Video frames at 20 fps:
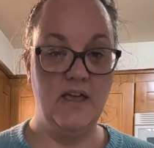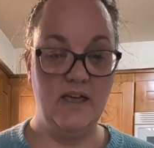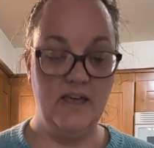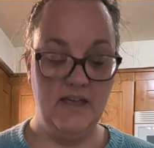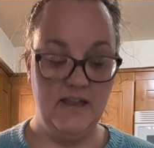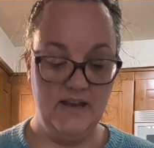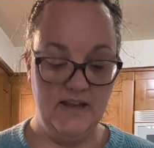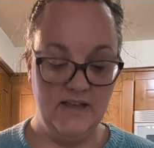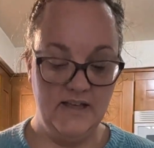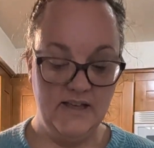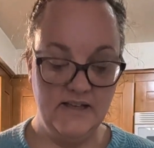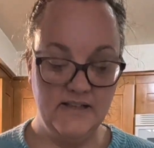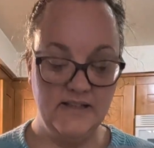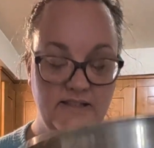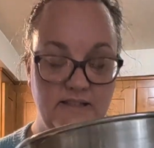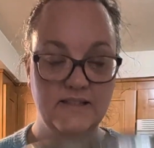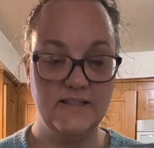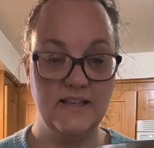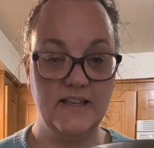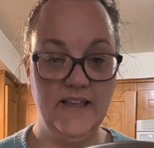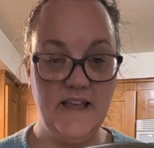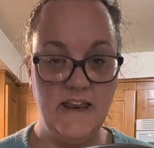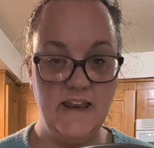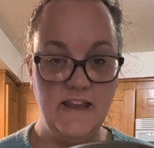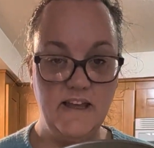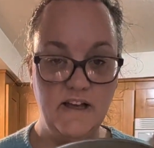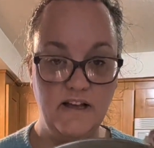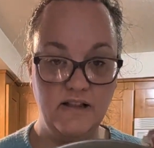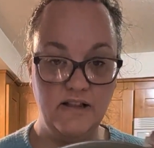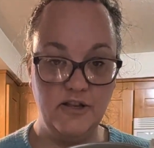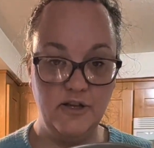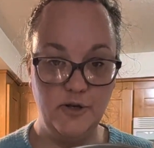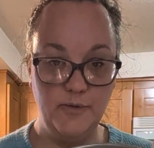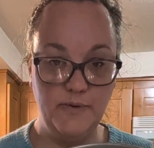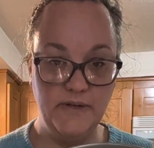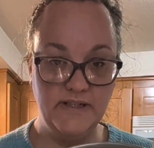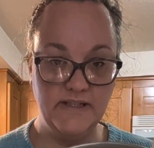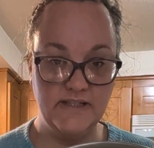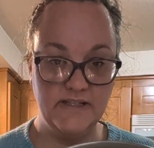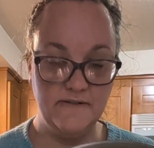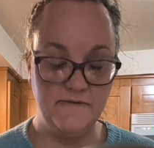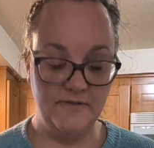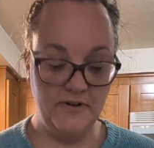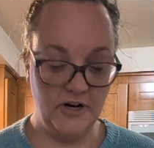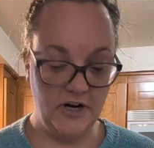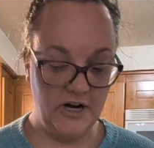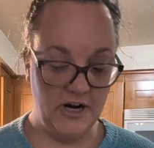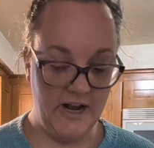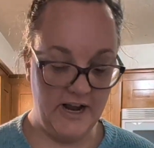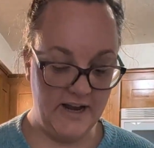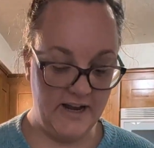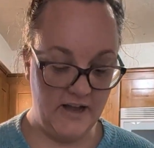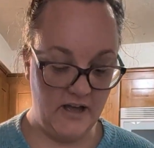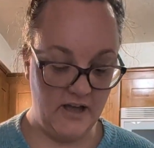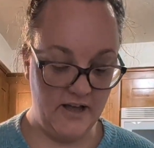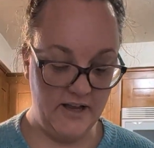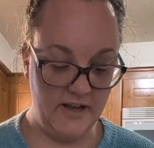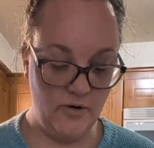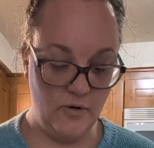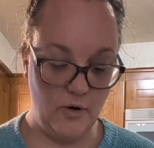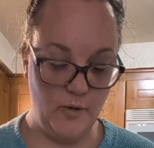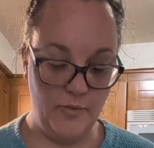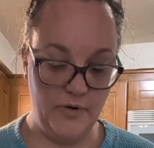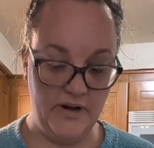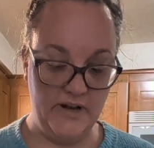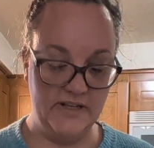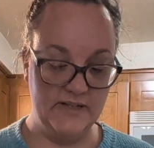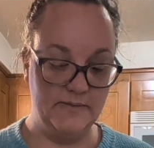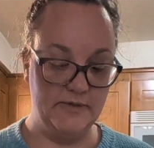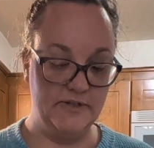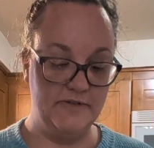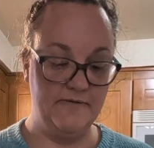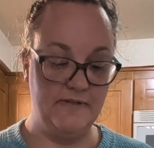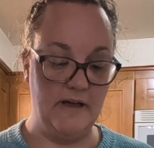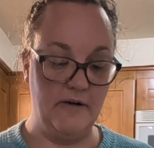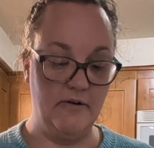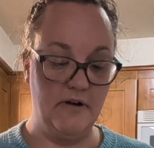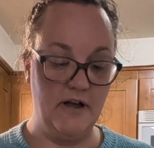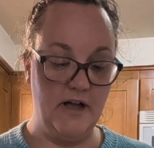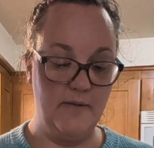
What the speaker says: It is getting a little bit stiffer and not incorporating as much flour.